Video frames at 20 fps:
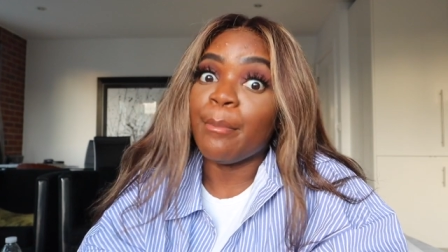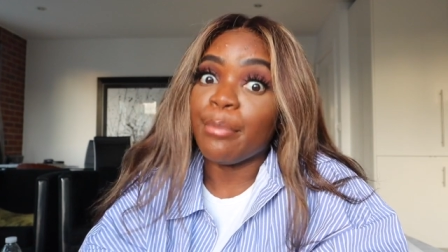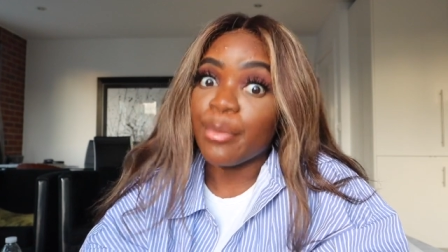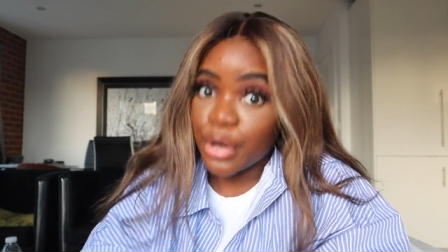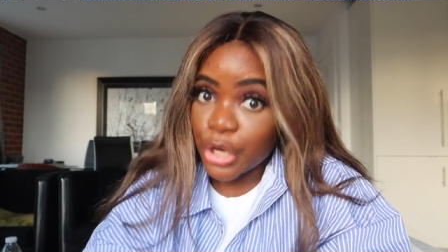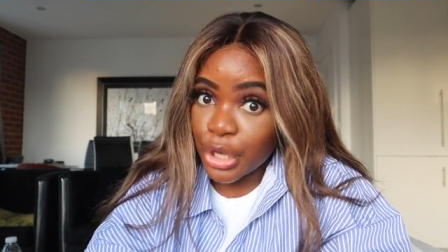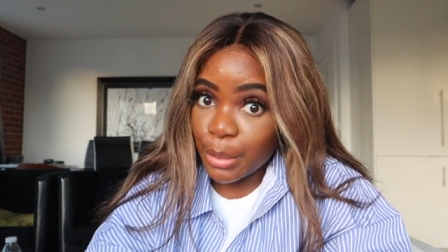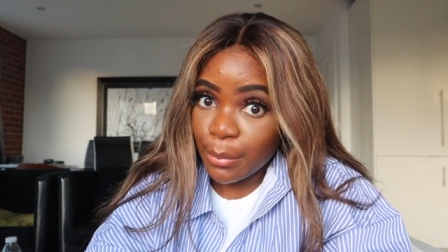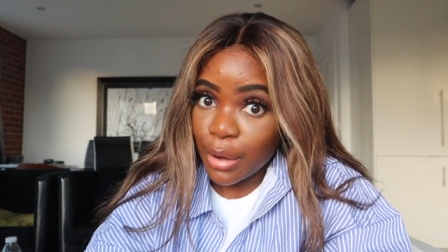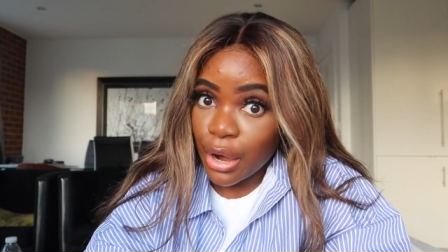
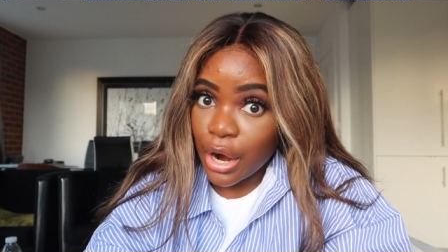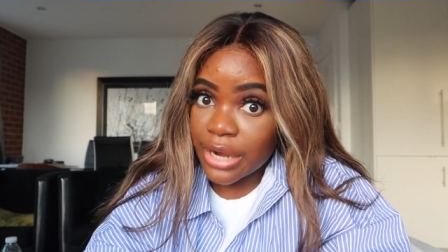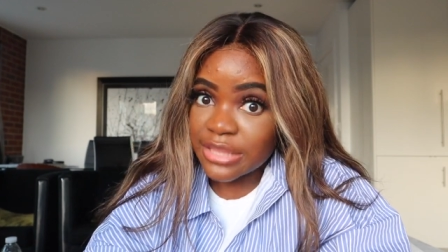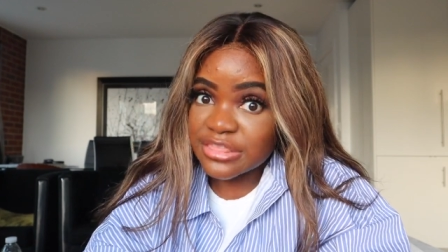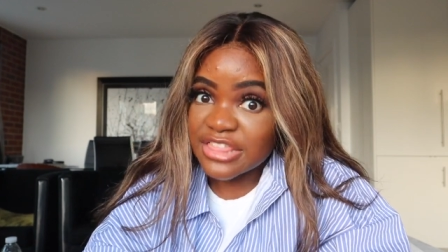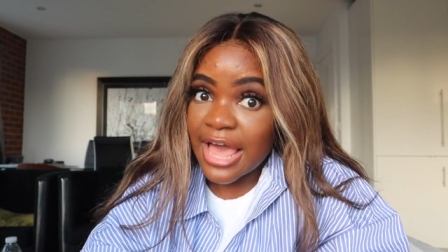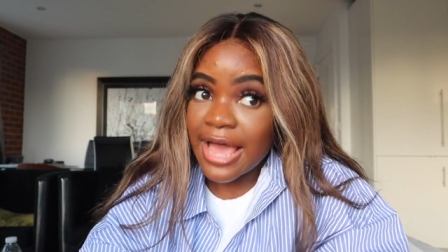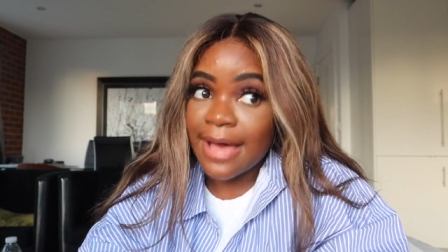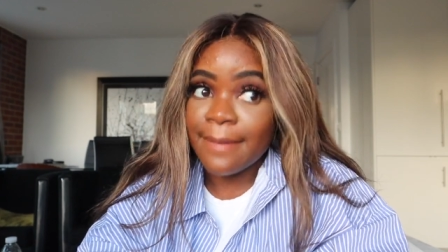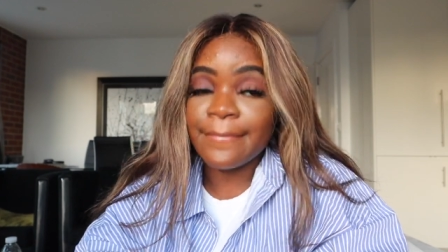
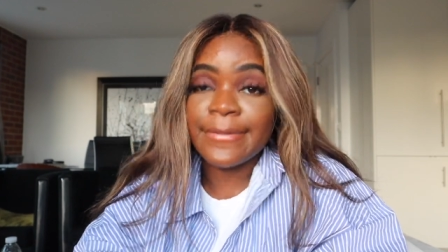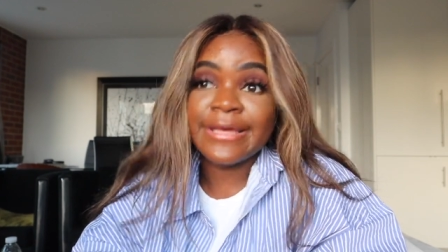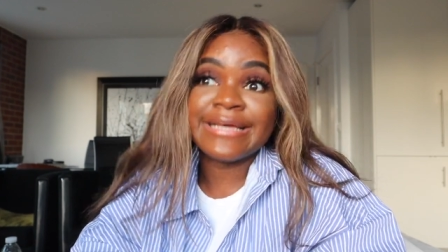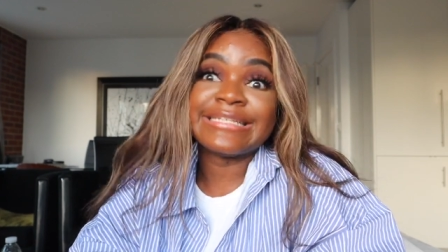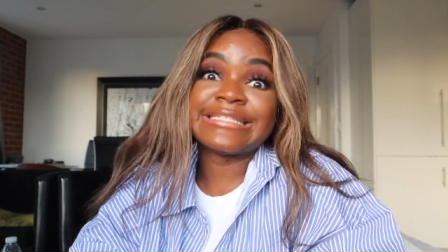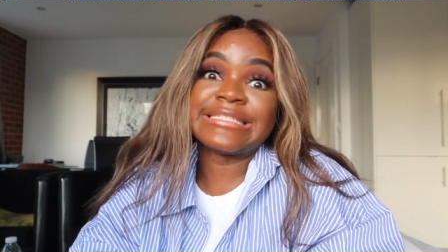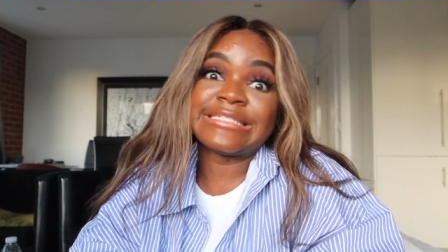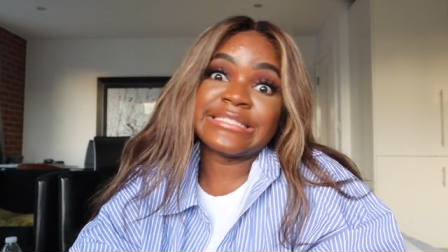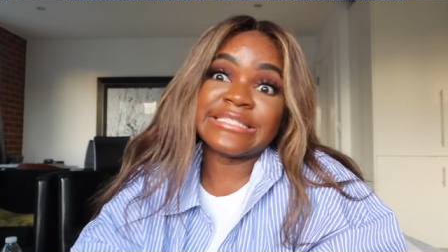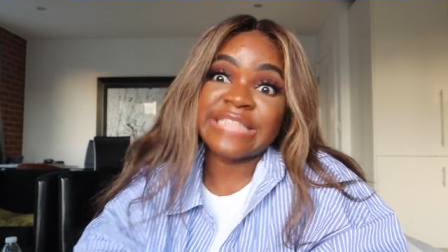Bookmark them,
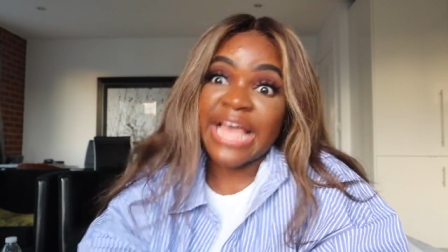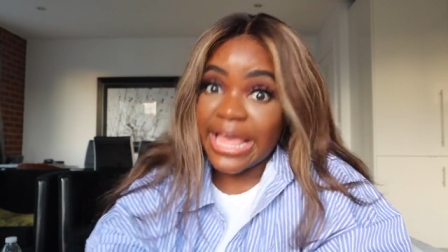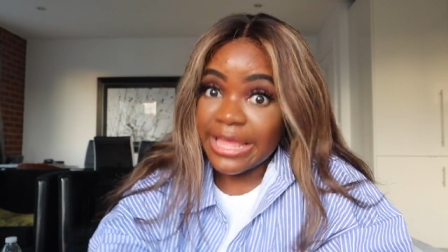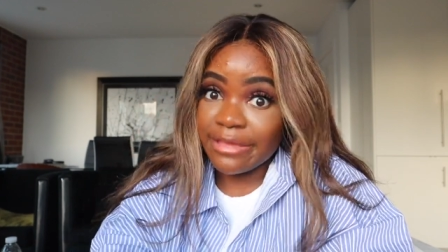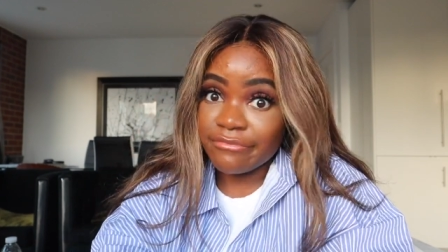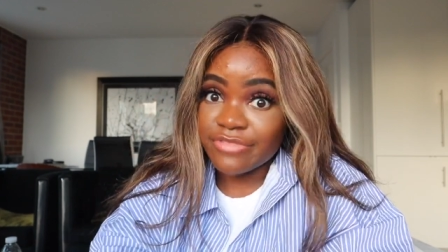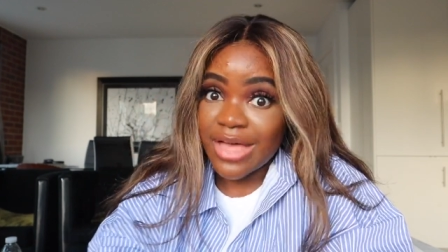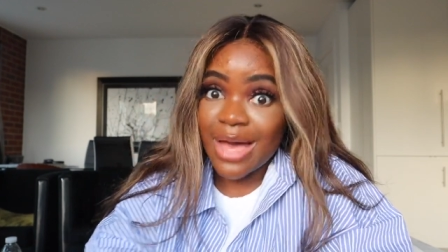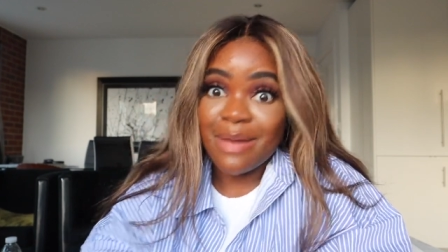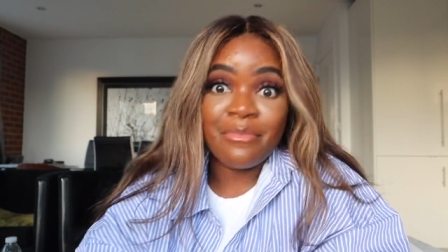
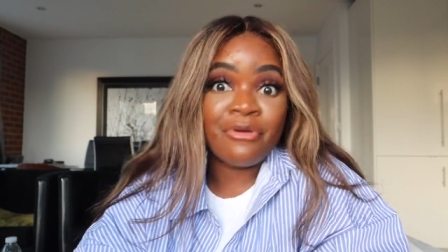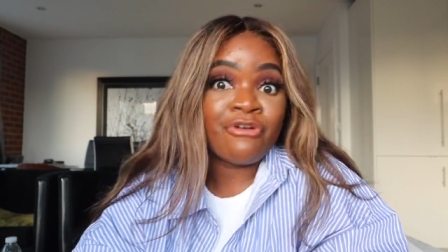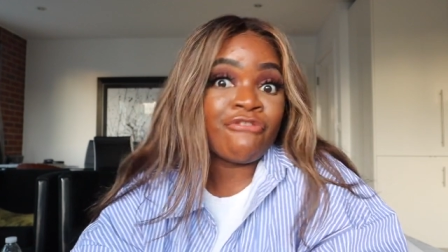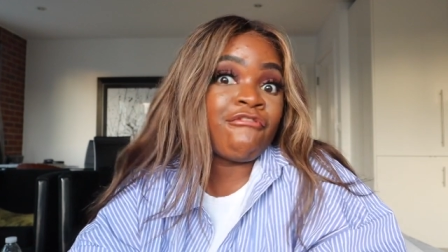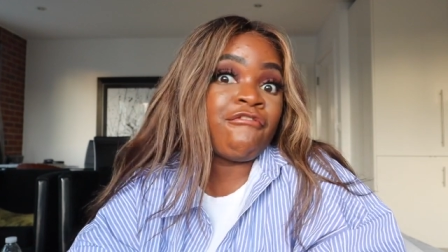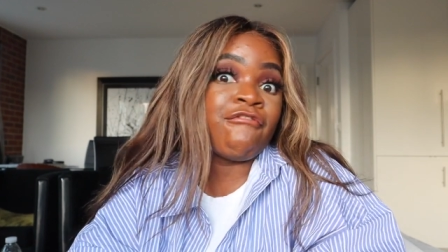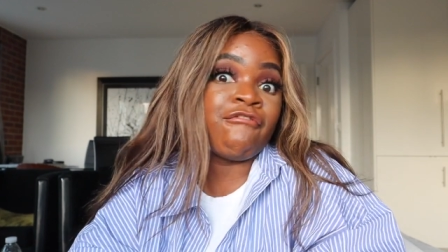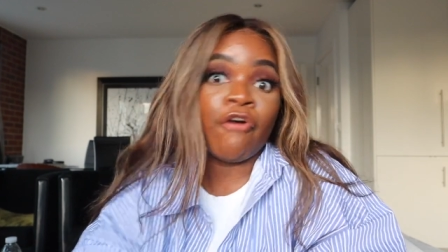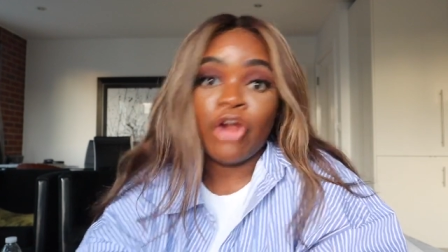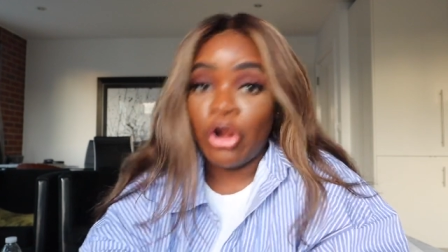save them,
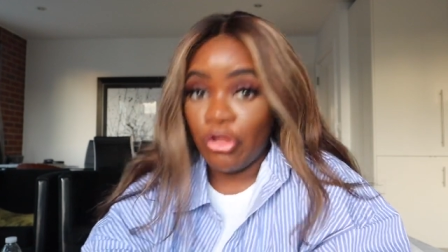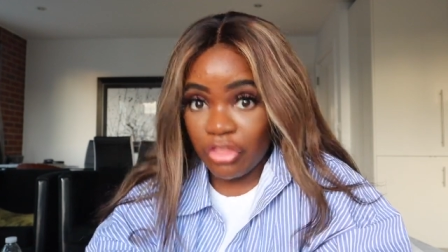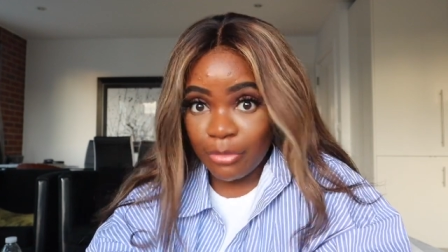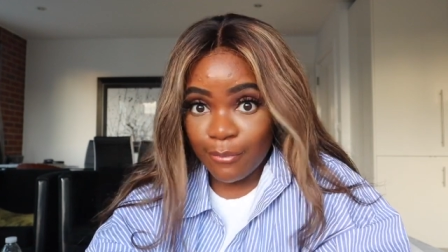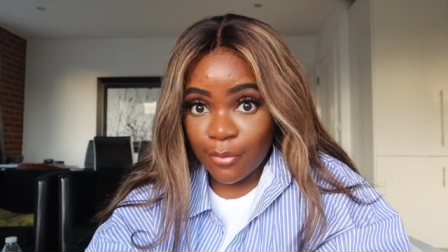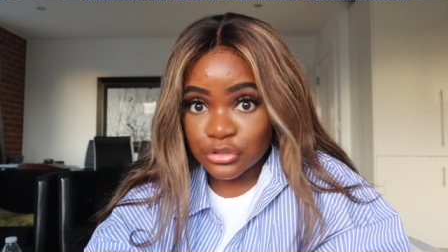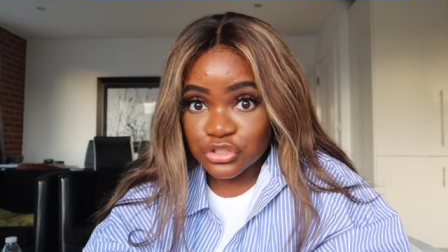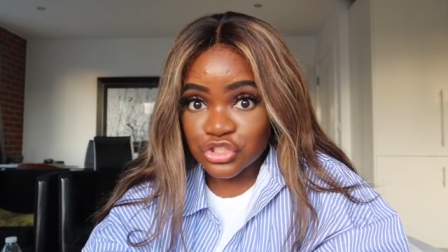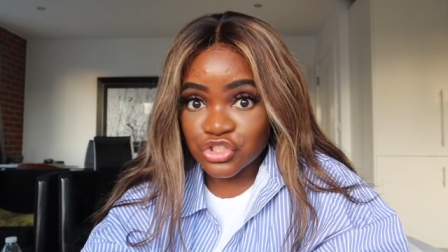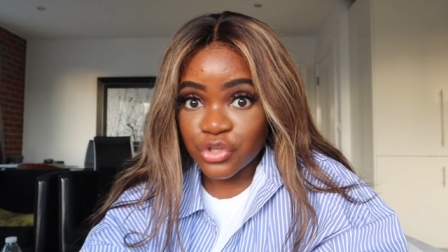follow
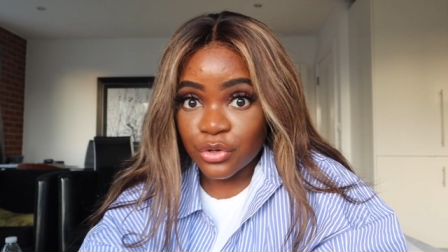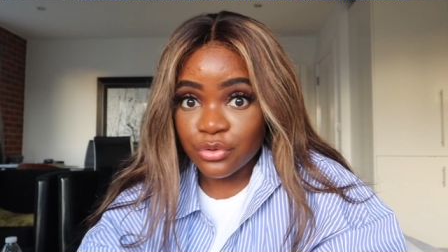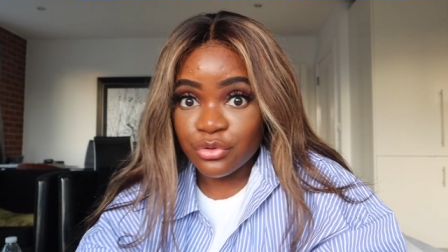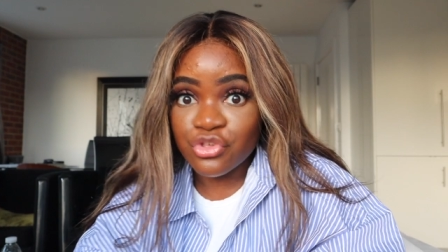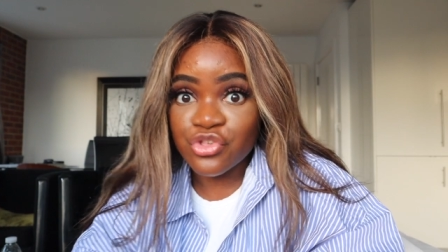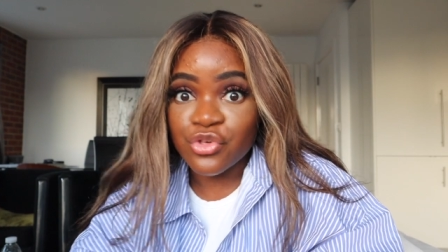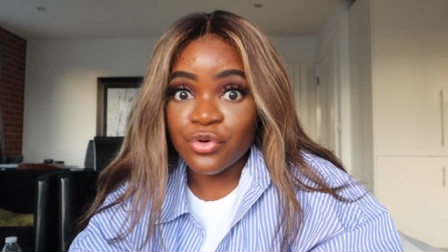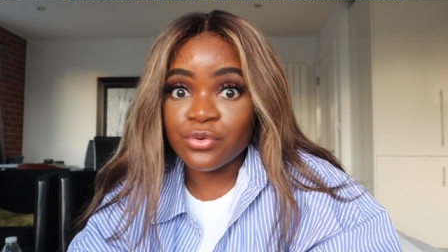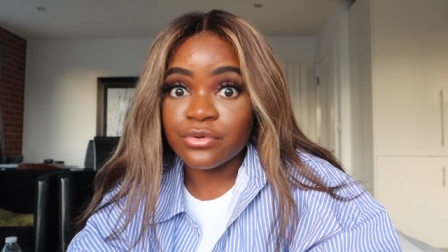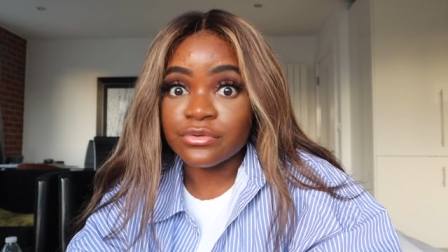them on
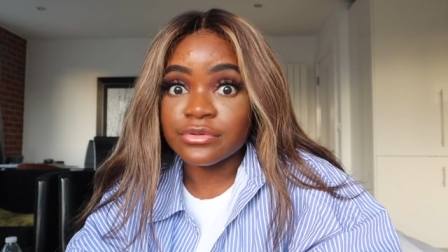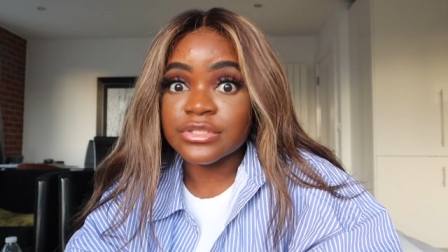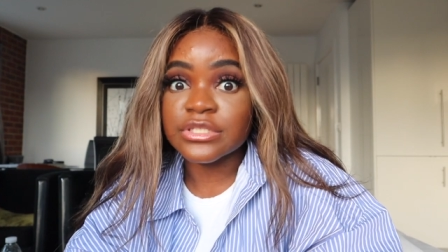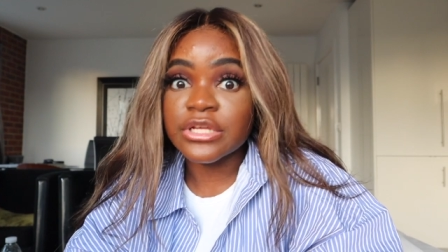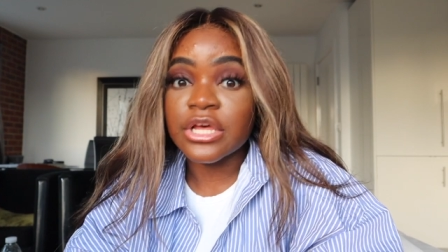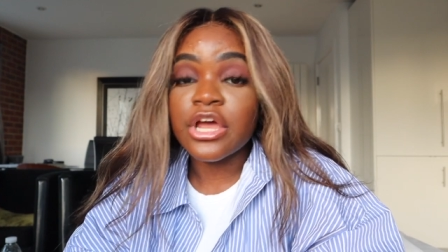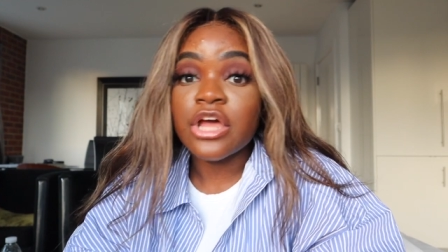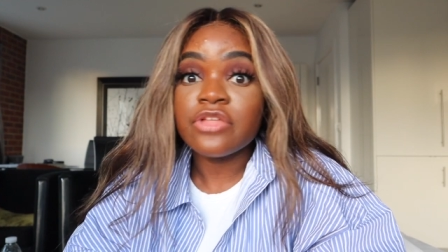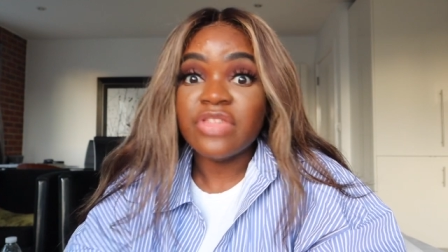socials.